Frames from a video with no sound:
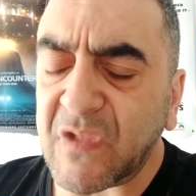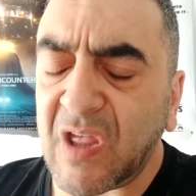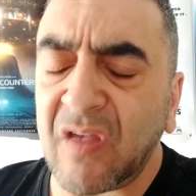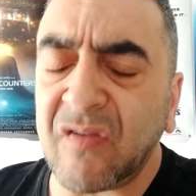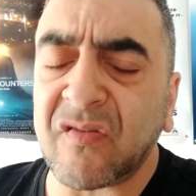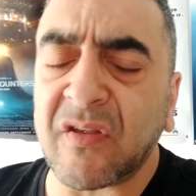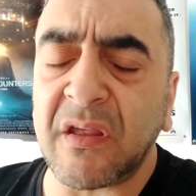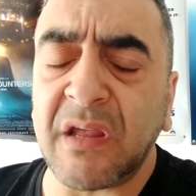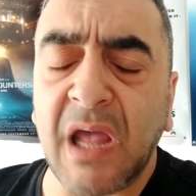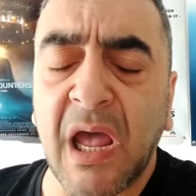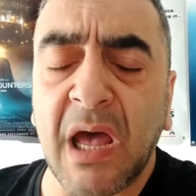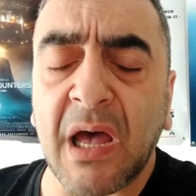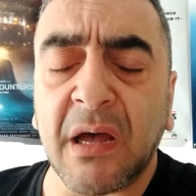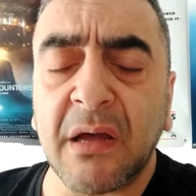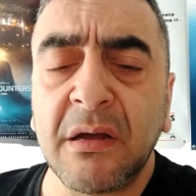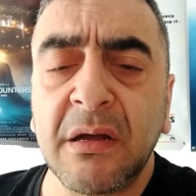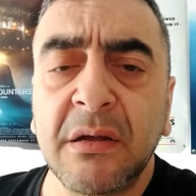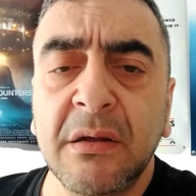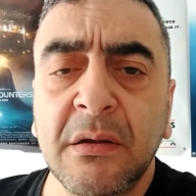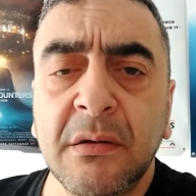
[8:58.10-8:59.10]
So yeah,
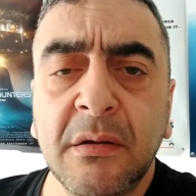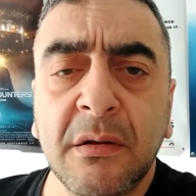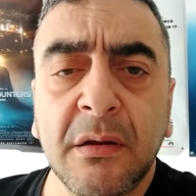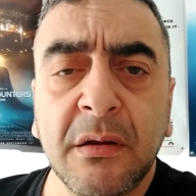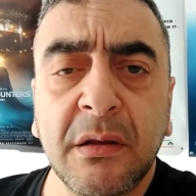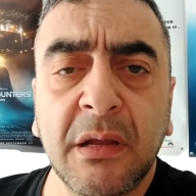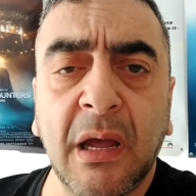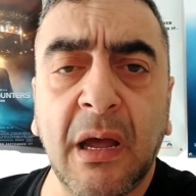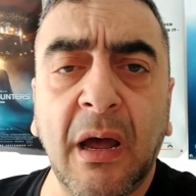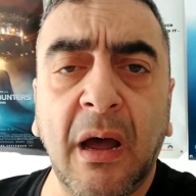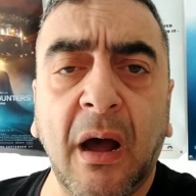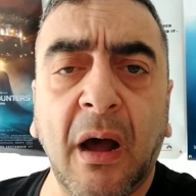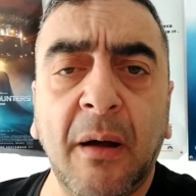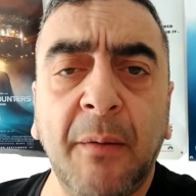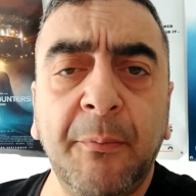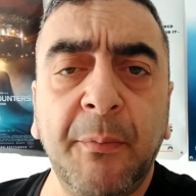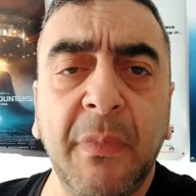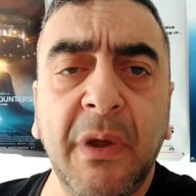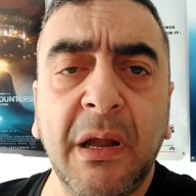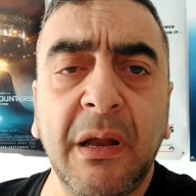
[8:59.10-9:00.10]

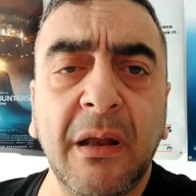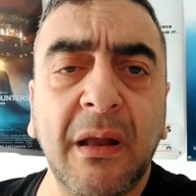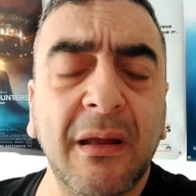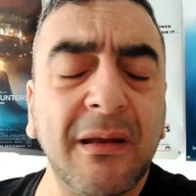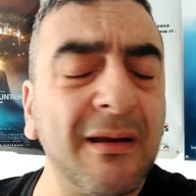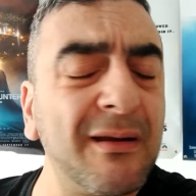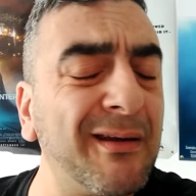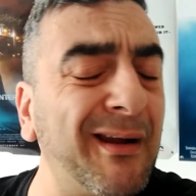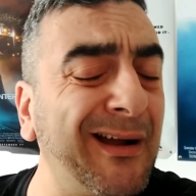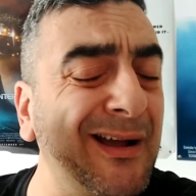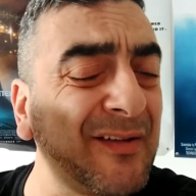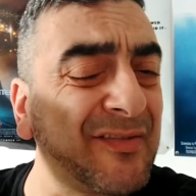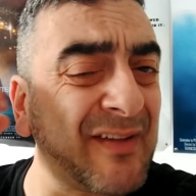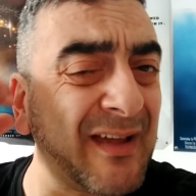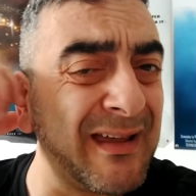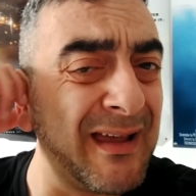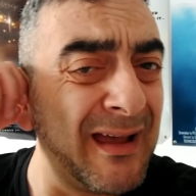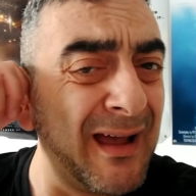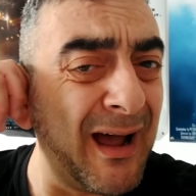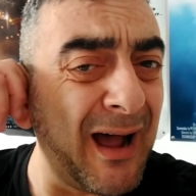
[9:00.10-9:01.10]
and like I
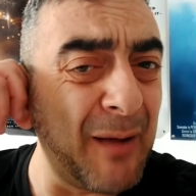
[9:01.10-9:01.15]
say,